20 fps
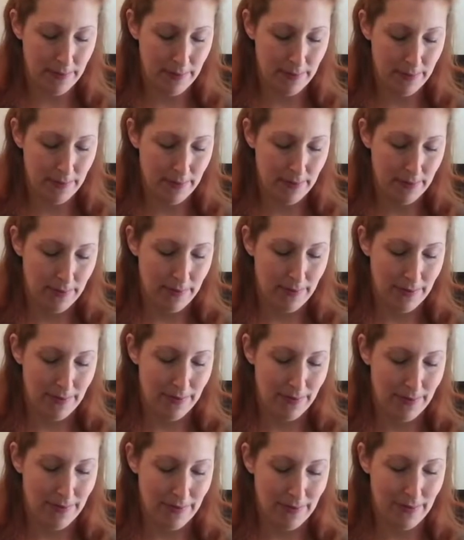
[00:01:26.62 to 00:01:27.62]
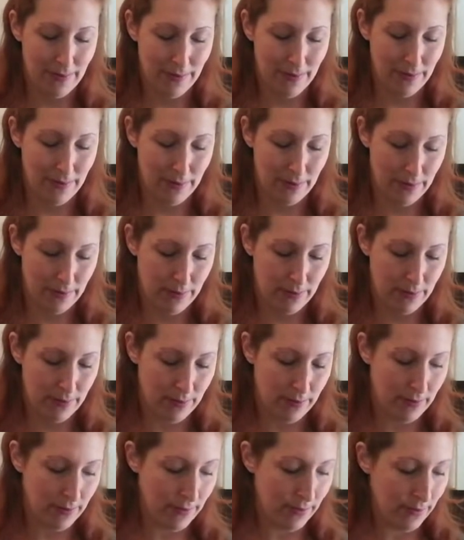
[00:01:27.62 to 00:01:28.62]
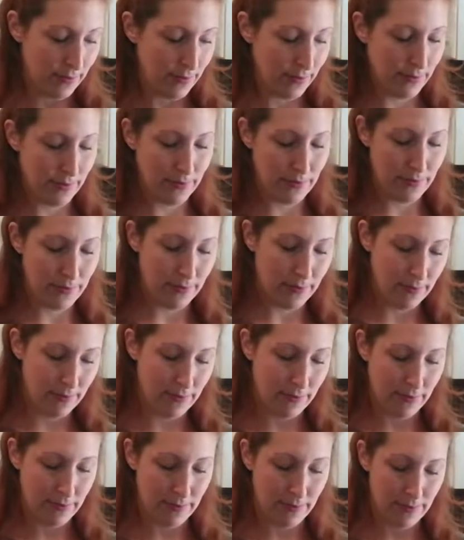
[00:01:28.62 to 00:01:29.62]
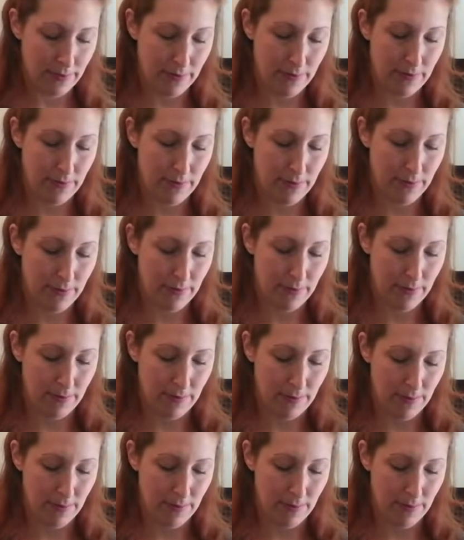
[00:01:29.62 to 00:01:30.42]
(no one is talking)